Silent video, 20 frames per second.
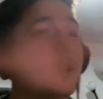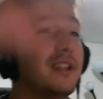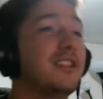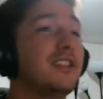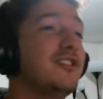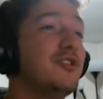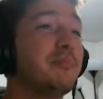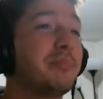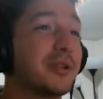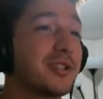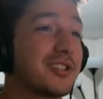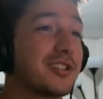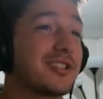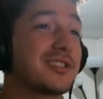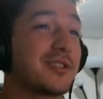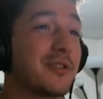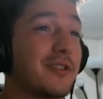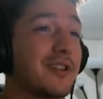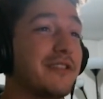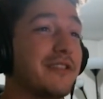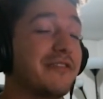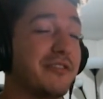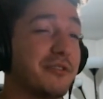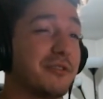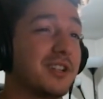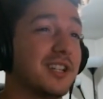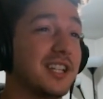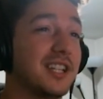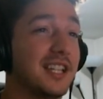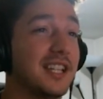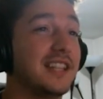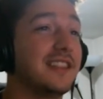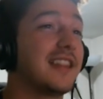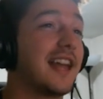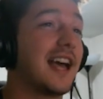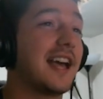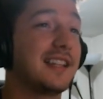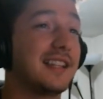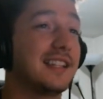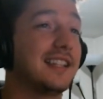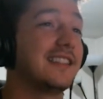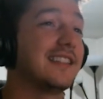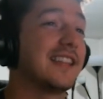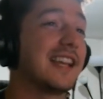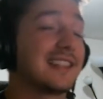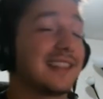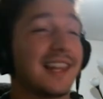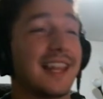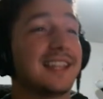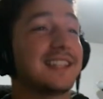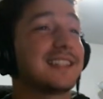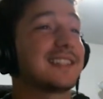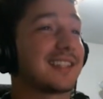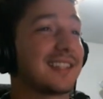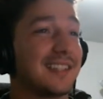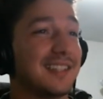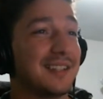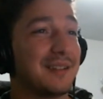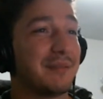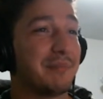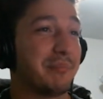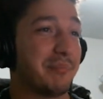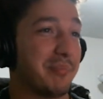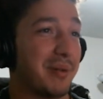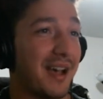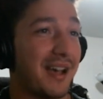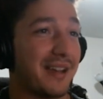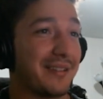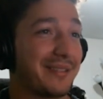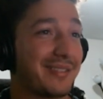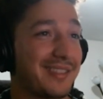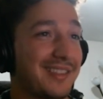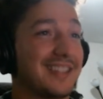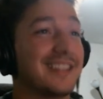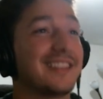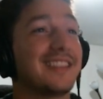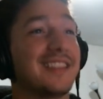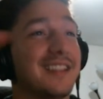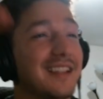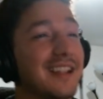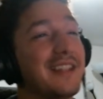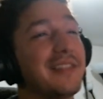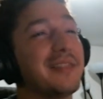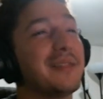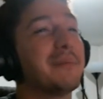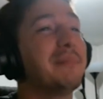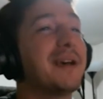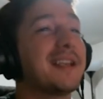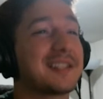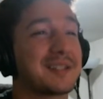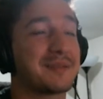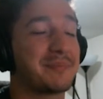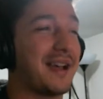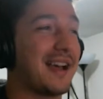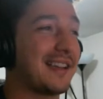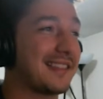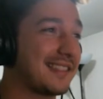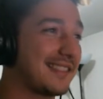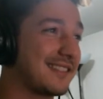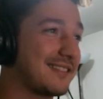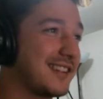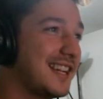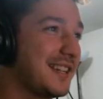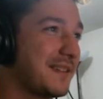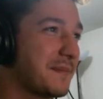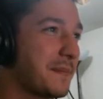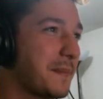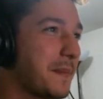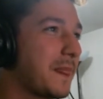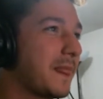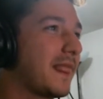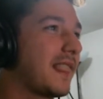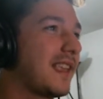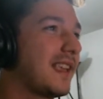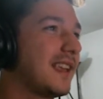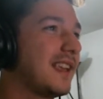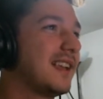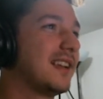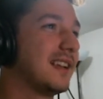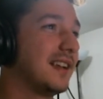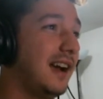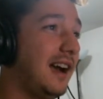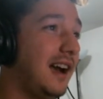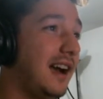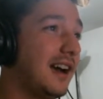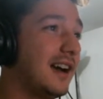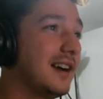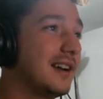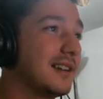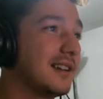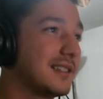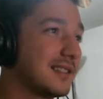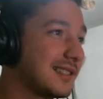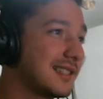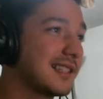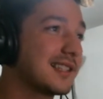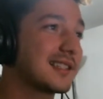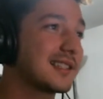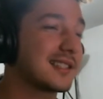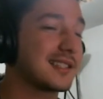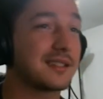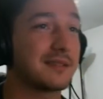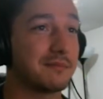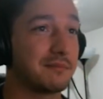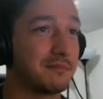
You push the story forward in that light path, in the best path, right? 6